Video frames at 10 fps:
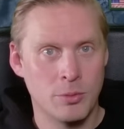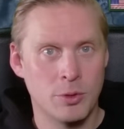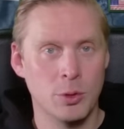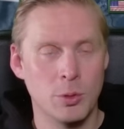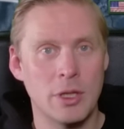
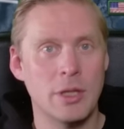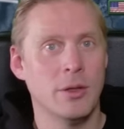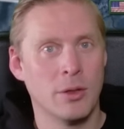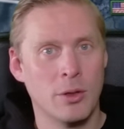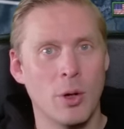
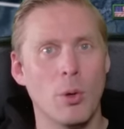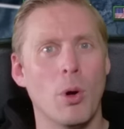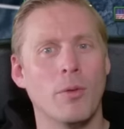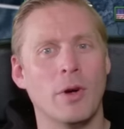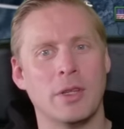suited, go
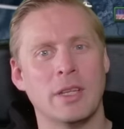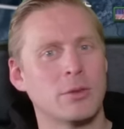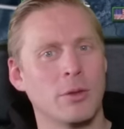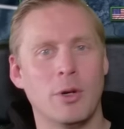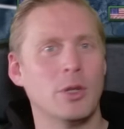over and
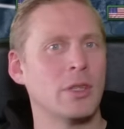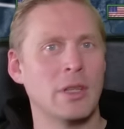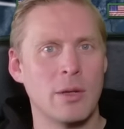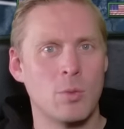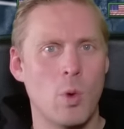just converting
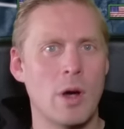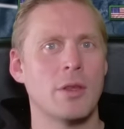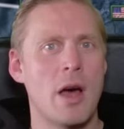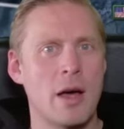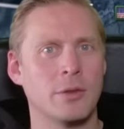like
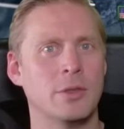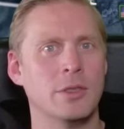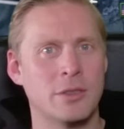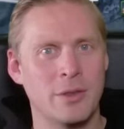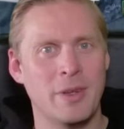
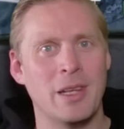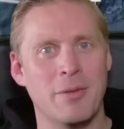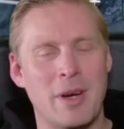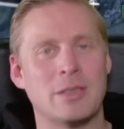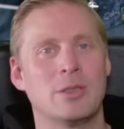100
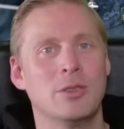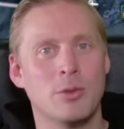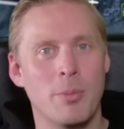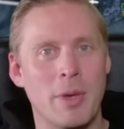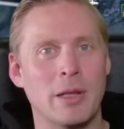civilian factories
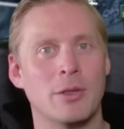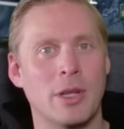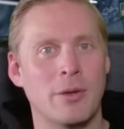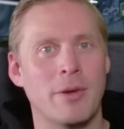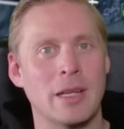to
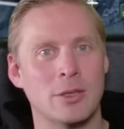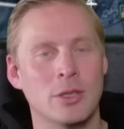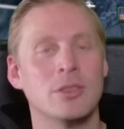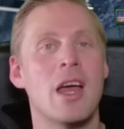military factories